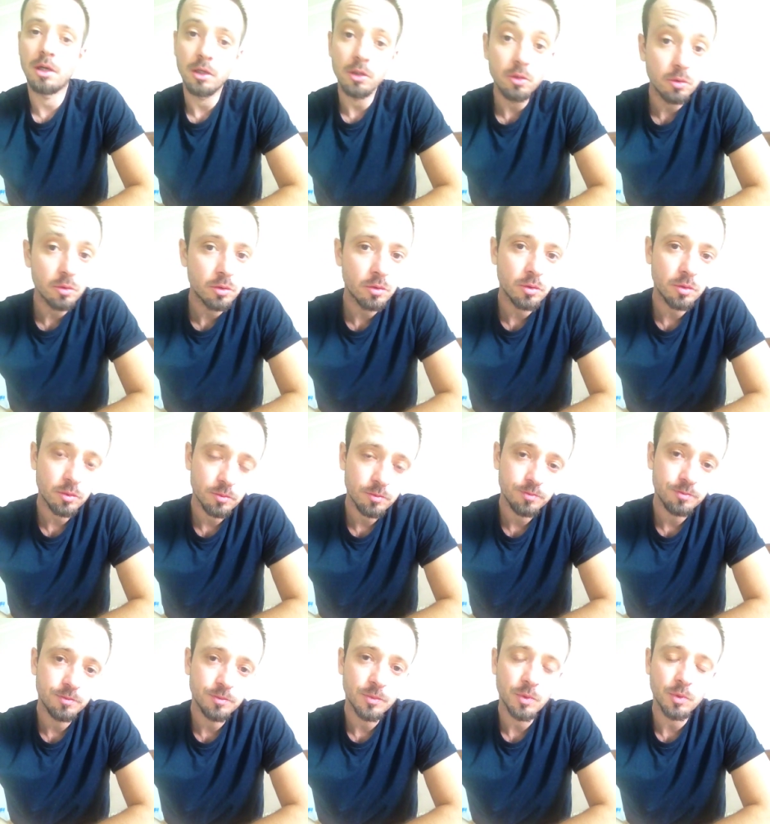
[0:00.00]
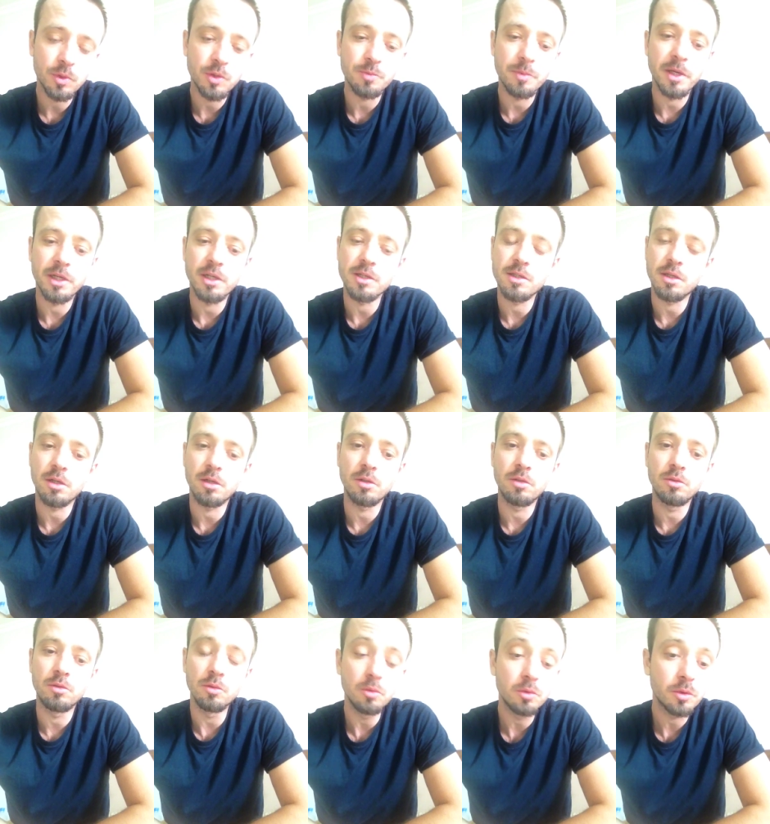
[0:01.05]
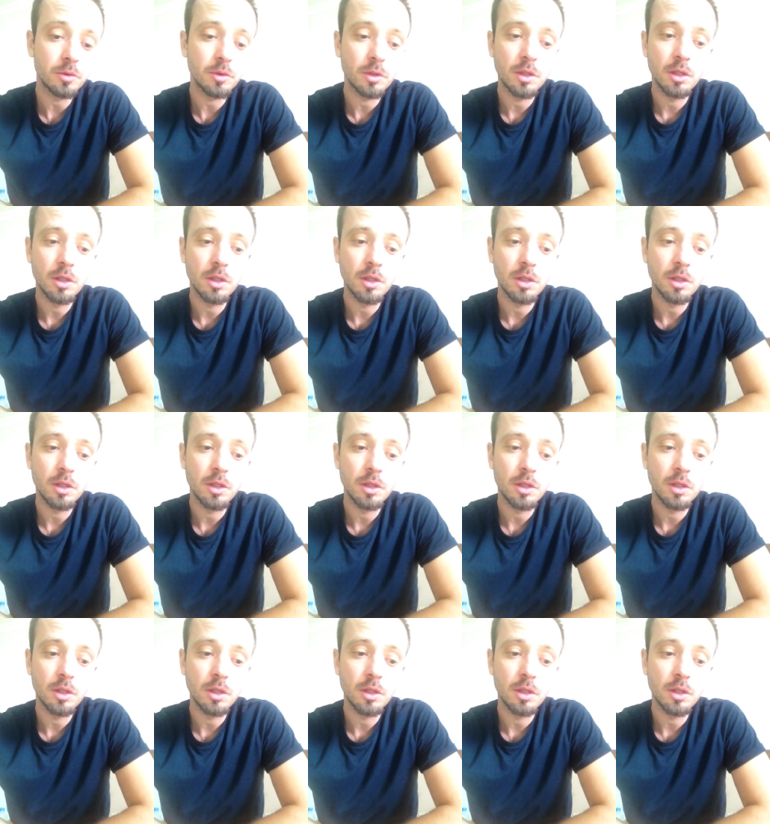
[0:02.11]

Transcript: are good which makers are good